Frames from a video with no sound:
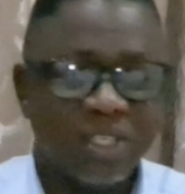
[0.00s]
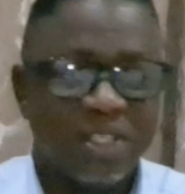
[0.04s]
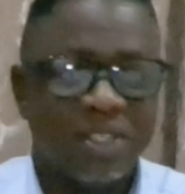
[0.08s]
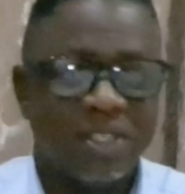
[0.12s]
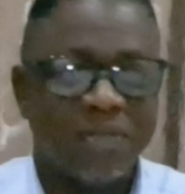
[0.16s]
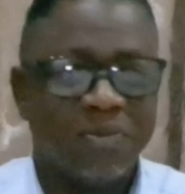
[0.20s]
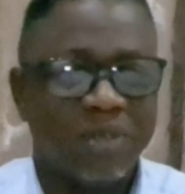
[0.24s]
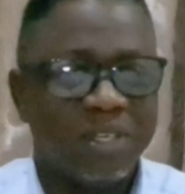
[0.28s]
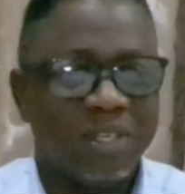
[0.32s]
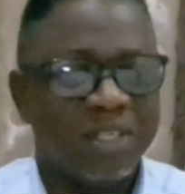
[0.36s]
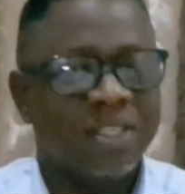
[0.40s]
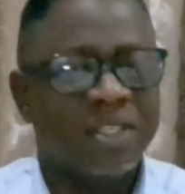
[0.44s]

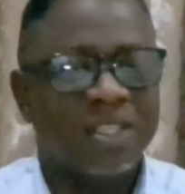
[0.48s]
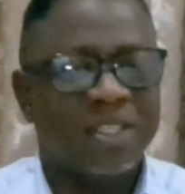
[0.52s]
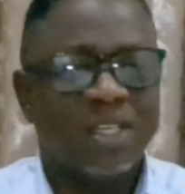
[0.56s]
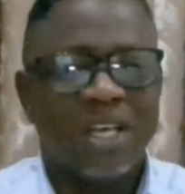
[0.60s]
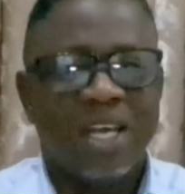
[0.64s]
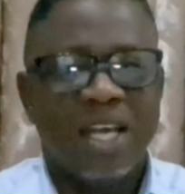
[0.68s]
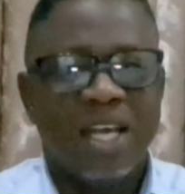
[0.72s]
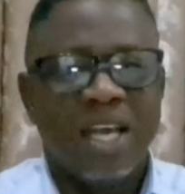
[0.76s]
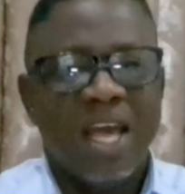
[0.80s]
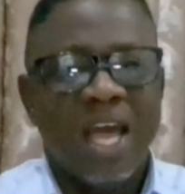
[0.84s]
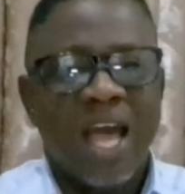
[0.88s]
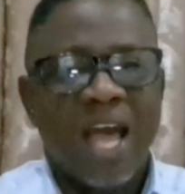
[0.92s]
service, but
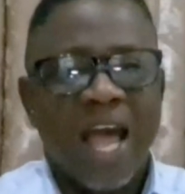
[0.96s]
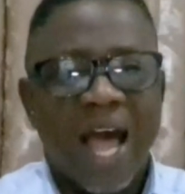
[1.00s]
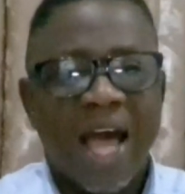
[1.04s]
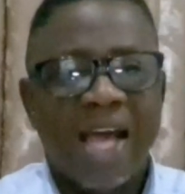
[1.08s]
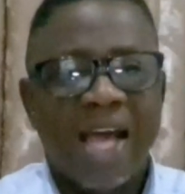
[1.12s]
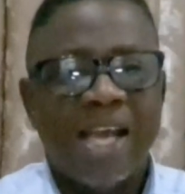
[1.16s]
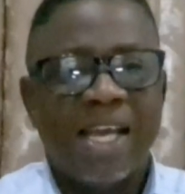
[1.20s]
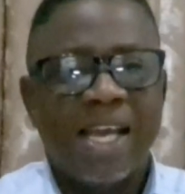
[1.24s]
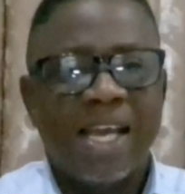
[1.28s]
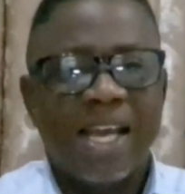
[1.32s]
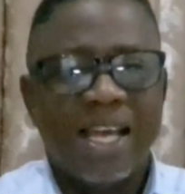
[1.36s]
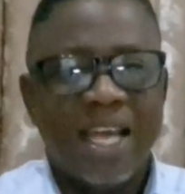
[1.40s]

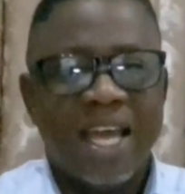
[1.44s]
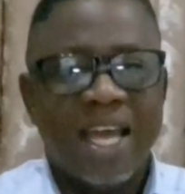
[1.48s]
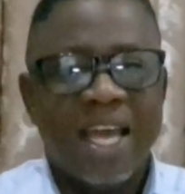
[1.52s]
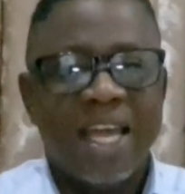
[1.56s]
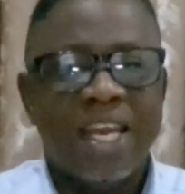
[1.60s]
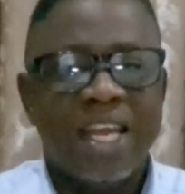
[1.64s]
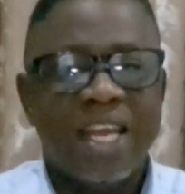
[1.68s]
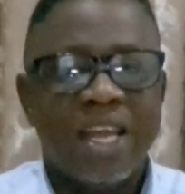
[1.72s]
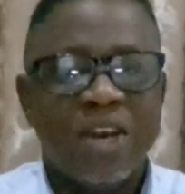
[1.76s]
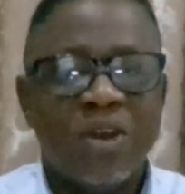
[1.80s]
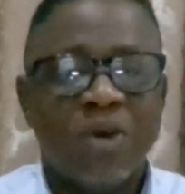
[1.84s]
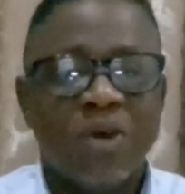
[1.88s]
I
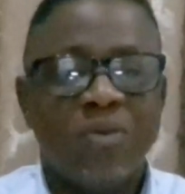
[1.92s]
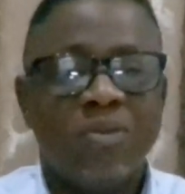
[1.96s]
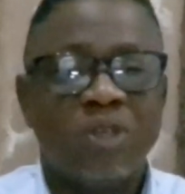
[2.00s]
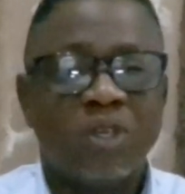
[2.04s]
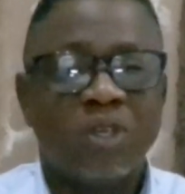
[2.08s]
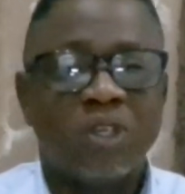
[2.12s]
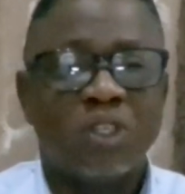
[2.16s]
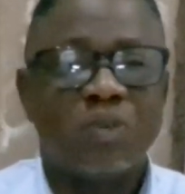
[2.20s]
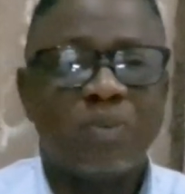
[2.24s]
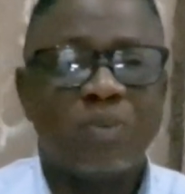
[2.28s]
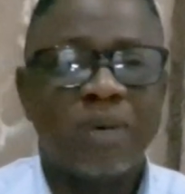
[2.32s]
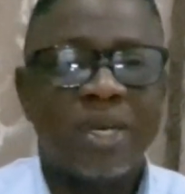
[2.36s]
ended up
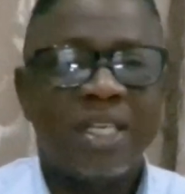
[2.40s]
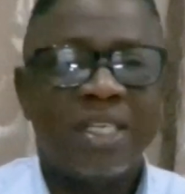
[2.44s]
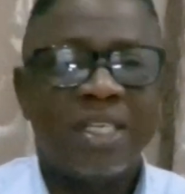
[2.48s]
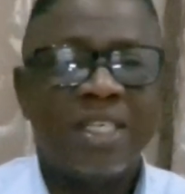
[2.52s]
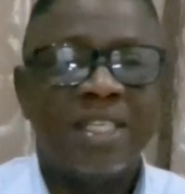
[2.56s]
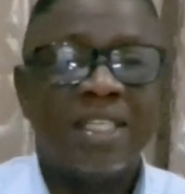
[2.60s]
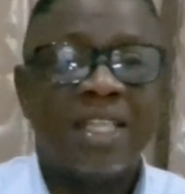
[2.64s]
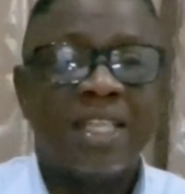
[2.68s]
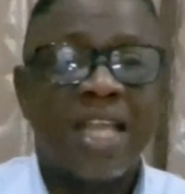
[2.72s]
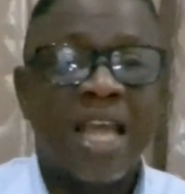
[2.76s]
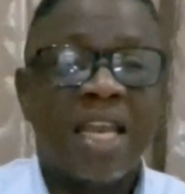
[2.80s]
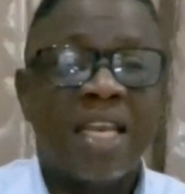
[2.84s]
just
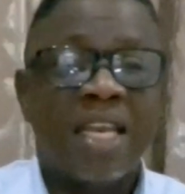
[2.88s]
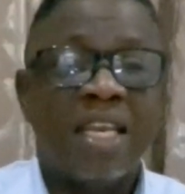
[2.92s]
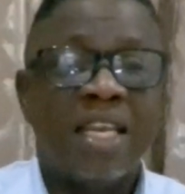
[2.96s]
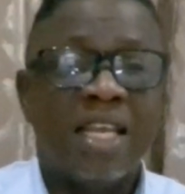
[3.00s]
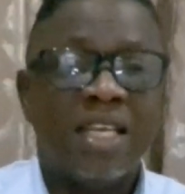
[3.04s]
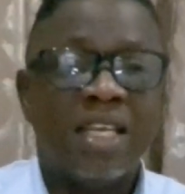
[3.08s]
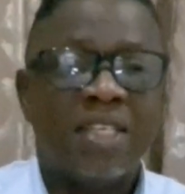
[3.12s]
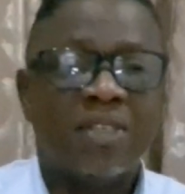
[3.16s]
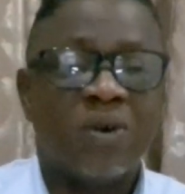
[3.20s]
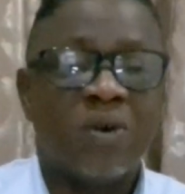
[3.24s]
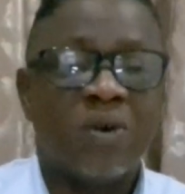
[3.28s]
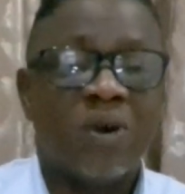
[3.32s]
spending 10
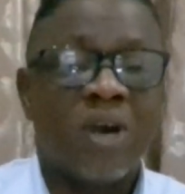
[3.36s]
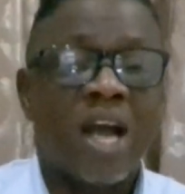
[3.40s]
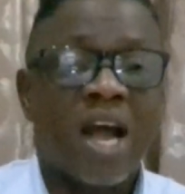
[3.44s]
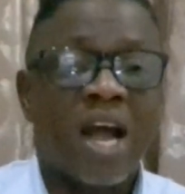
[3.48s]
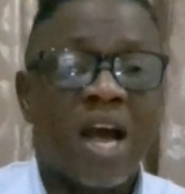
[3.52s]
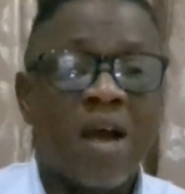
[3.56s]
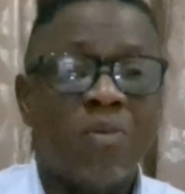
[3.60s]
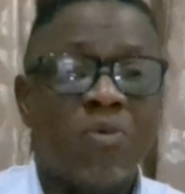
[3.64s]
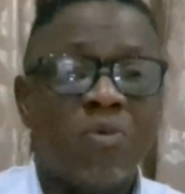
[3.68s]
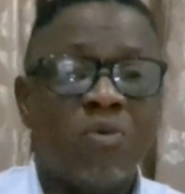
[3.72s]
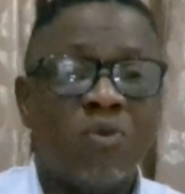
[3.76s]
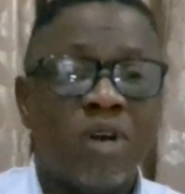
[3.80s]
days on
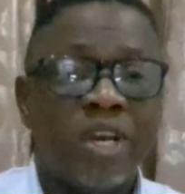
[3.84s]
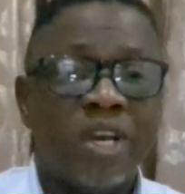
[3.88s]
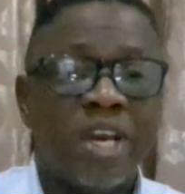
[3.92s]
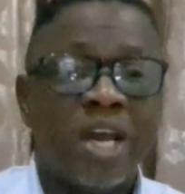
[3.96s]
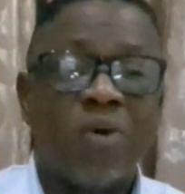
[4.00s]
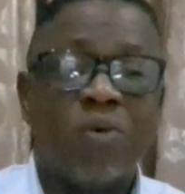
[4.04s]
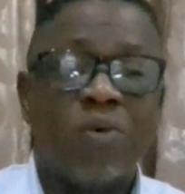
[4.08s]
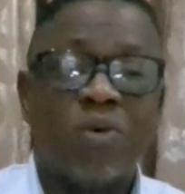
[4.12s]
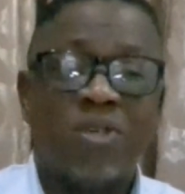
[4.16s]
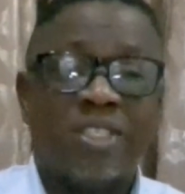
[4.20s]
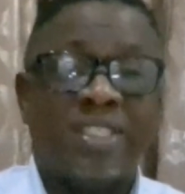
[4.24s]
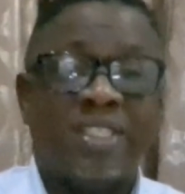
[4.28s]
camp when
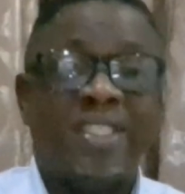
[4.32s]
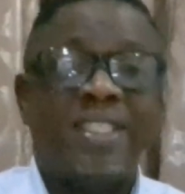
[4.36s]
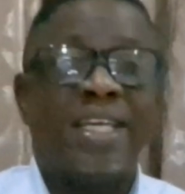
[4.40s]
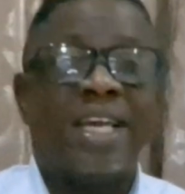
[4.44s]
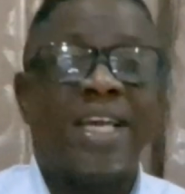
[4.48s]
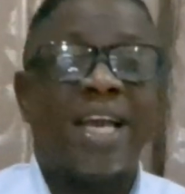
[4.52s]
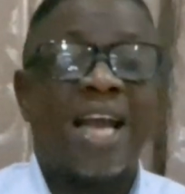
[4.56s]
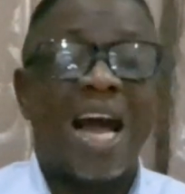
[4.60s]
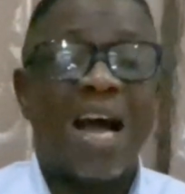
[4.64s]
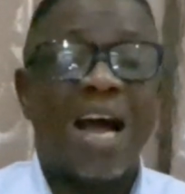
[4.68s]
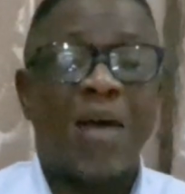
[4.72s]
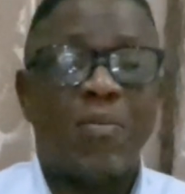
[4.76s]
I was
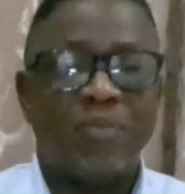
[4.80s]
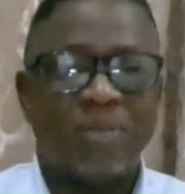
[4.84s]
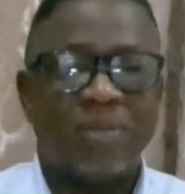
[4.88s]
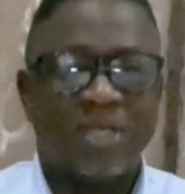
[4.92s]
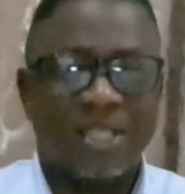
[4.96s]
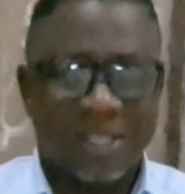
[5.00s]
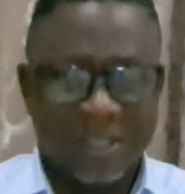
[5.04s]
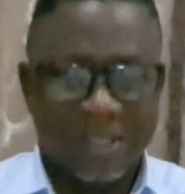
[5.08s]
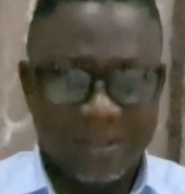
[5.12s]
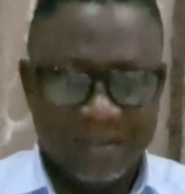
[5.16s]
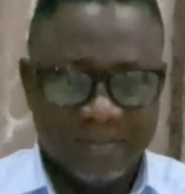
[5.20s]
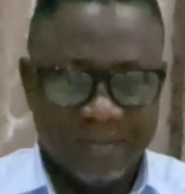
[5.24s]

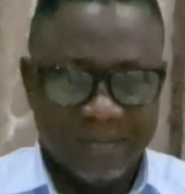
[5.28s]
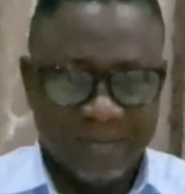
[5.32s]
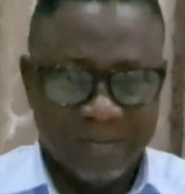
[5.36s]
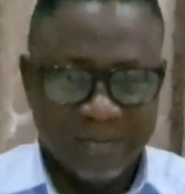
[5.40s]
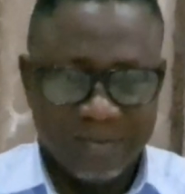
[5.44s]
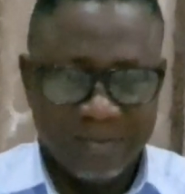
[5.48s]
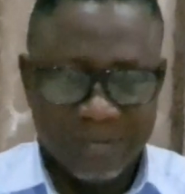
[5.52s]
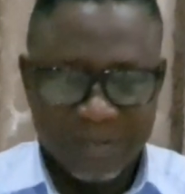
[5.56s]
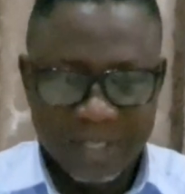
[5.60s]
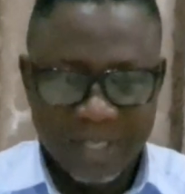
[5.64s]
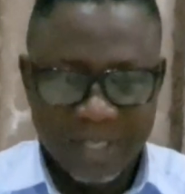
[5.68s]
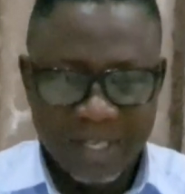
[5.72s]
decamped.
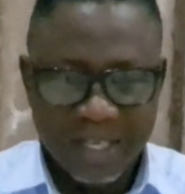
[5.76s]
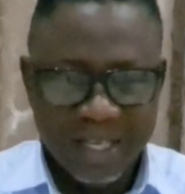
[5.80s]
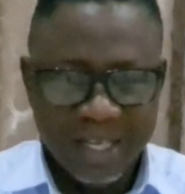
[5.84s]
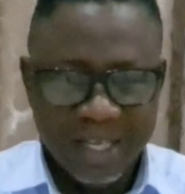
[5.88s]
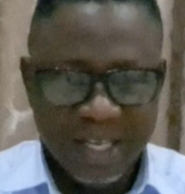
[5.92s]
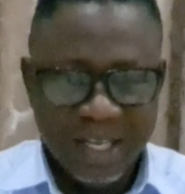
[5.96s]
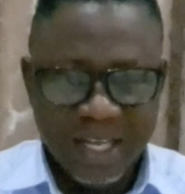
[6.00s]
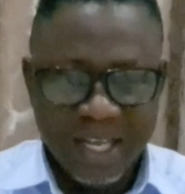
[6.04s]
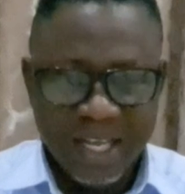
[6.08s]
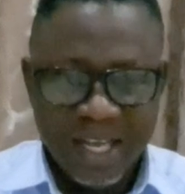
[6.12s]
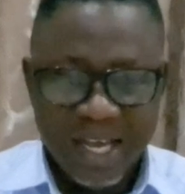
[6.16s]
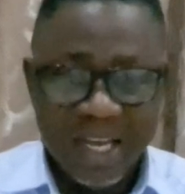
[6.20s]

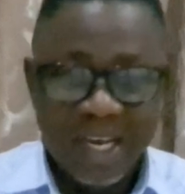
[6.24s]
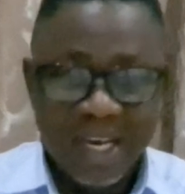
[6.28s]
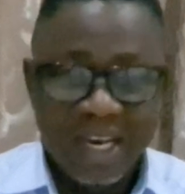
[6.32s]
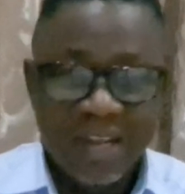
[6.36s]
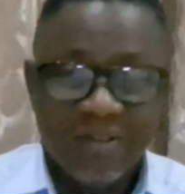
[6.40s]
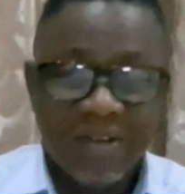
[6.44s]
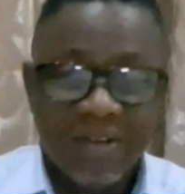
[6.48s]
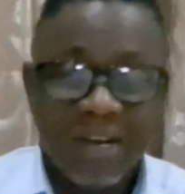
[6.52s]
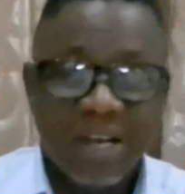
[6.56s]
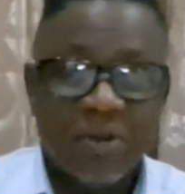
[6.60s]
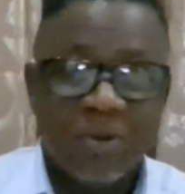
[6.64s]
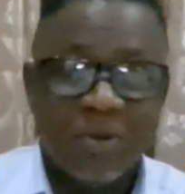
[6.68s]
I
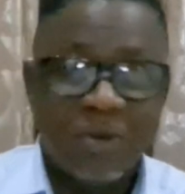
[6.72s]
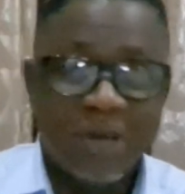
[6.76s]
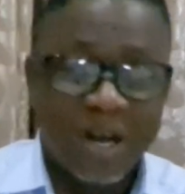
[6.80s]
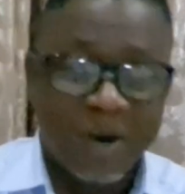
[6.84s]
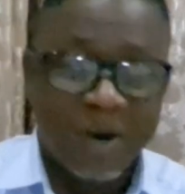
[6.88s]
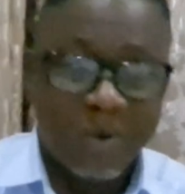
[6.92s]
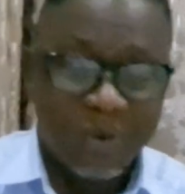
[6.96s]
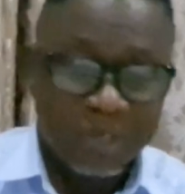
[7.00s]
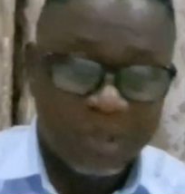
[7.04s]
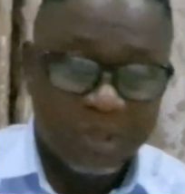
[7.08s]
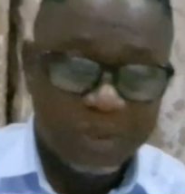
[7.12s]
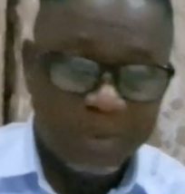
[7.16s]
never knew
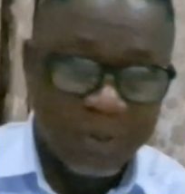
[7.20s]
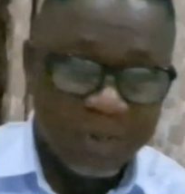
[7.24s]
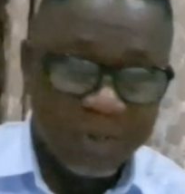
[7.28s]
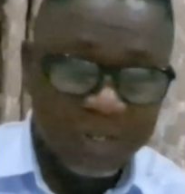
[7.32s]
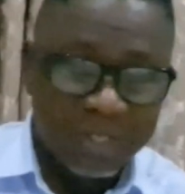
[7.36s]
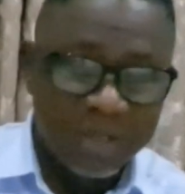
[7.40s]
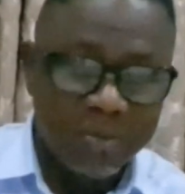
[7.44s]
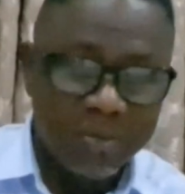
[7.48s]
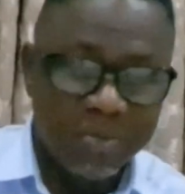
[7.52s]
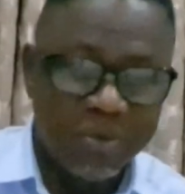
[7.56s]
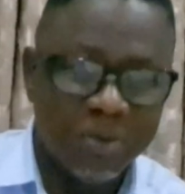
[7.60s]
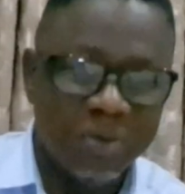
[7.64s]
that was
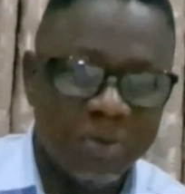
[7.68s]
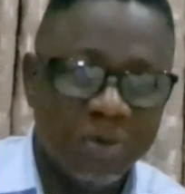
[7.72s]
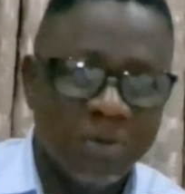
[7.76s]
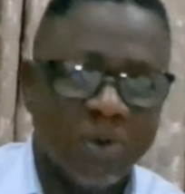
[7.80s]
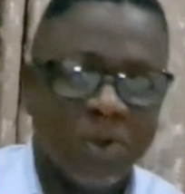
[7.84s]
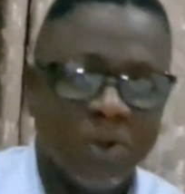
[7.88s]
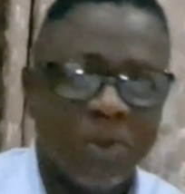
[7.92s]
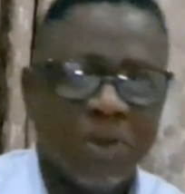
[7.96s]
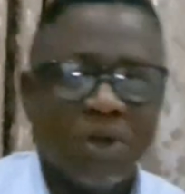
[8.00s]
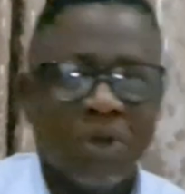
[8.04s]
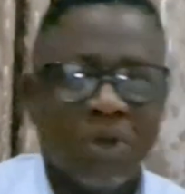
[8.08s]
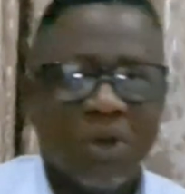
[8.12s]
possible.
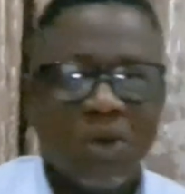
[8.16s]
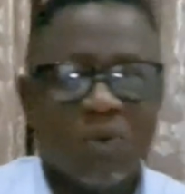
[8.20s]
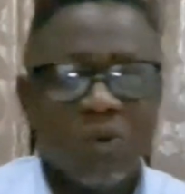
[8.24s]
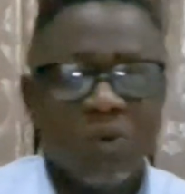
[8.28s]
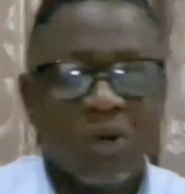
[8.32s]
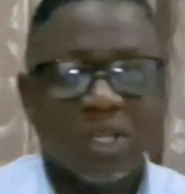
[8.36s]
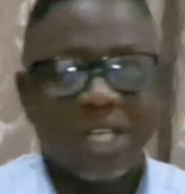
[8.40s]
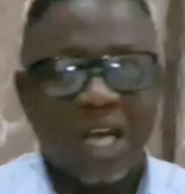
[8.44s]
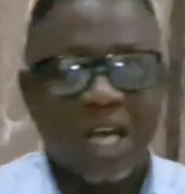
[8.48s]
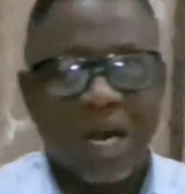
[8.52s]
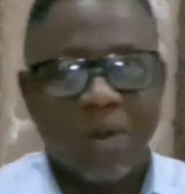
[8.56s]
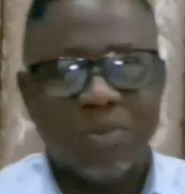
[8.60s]

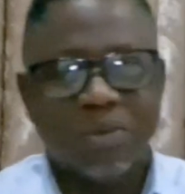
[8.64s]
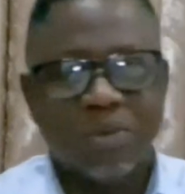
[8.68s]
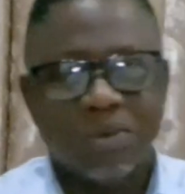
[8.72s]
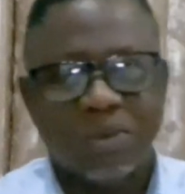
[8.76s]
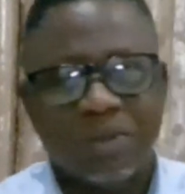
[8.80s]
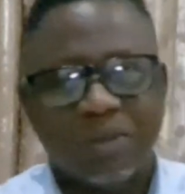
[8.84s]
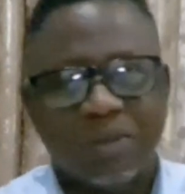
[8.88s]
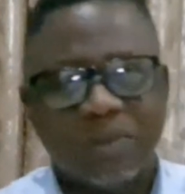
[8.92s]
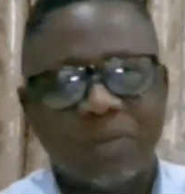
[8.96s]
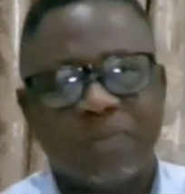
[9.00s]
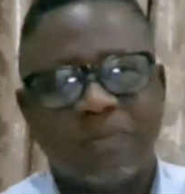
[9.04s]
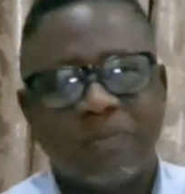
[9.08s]
What
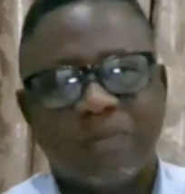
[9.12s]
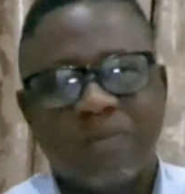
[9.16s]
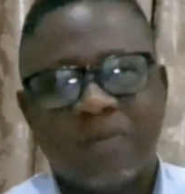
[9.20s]
happened?